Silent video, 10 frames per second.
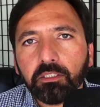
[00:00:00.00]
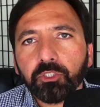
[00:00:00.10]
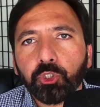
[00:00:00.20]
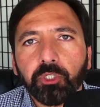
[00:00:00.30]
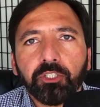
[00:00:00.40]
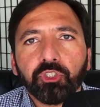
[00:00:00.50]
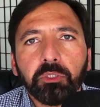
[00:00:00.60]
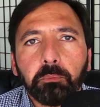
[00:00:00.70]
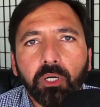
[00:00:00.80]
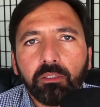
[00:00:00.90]
treasury
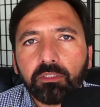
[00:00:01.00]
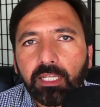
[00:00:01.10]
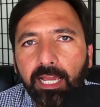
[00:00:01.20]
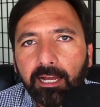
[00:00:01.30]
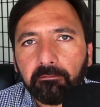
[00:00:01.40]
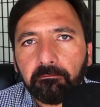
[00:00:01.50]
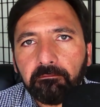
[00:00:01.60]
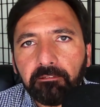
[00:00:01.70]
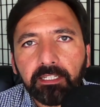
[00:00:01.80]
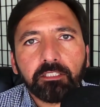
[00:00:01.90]
bonds have
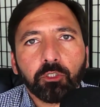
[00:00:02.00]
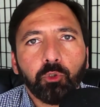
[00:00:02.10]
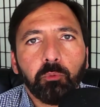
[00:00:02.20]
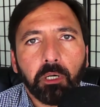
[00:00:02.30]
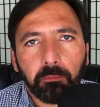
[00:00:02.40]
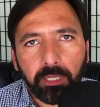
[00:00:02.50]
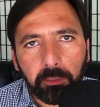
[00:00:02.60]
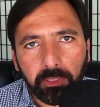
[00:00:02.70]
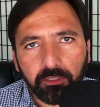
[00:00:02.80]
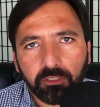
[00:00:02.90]
fixed coupon
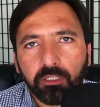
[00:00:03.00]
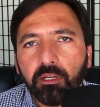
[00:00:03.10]
payments.